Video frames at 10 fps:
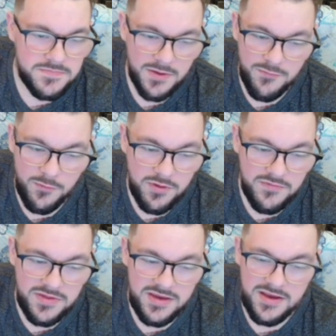4 of
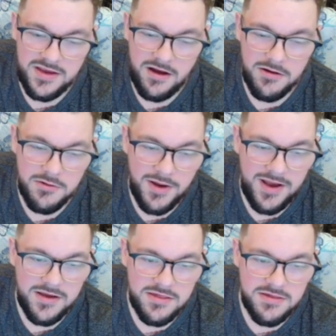the Agu
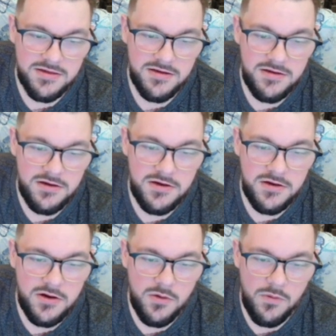X.
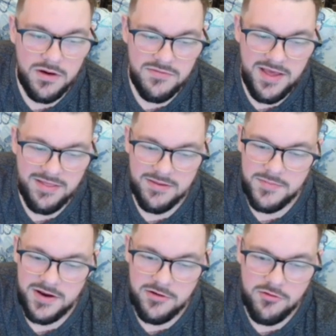1 of that
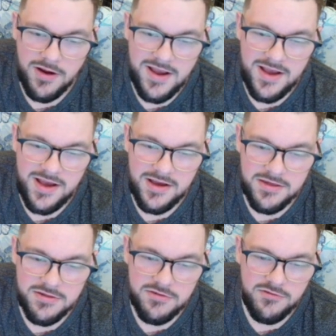limited Gray
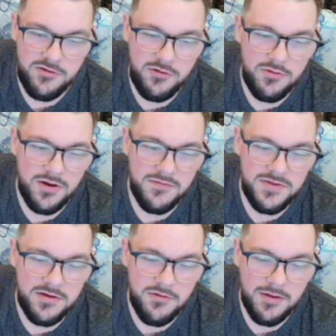X. 2 of the
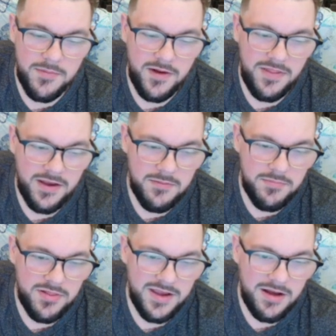Greymon that could
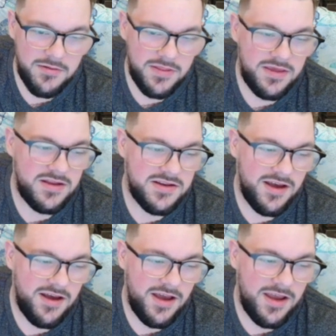play out the
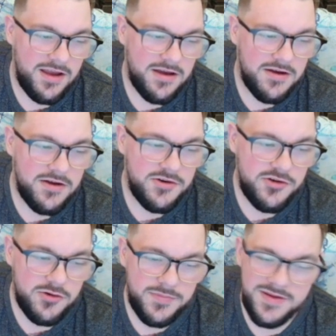tie.
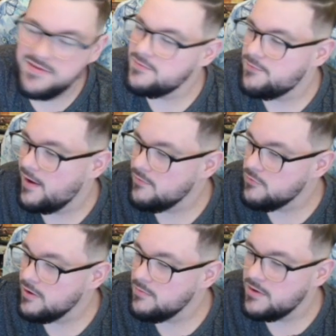2 BT5
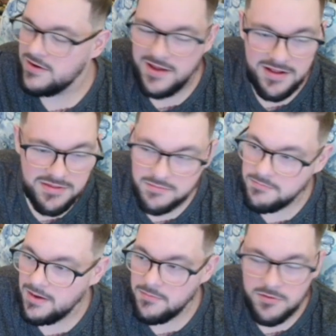Greymon to gain some
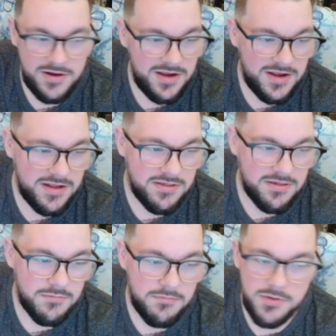memory and get
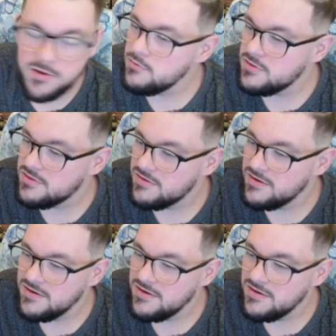some boost.